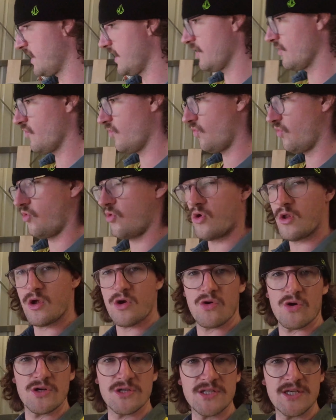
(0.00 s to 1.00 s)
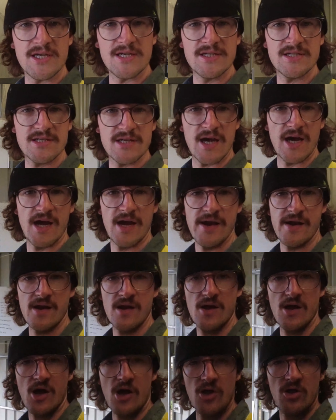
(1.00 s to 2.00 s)
many water crossings
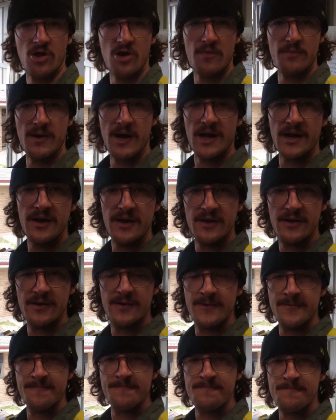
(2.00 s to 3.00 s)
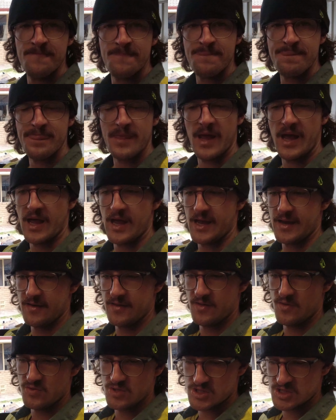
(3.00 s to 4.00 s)
and a lot of mud,
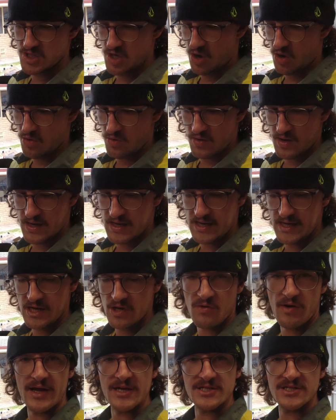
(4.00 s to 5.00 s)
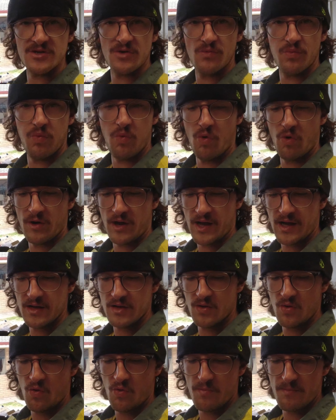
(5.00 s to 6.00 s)
and there was no ingress of water
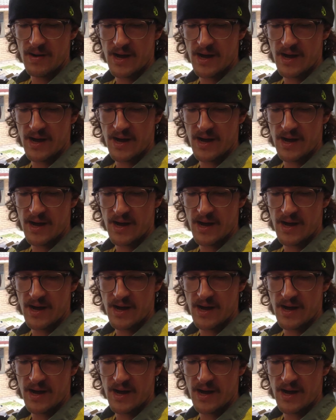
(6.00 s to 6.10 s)
or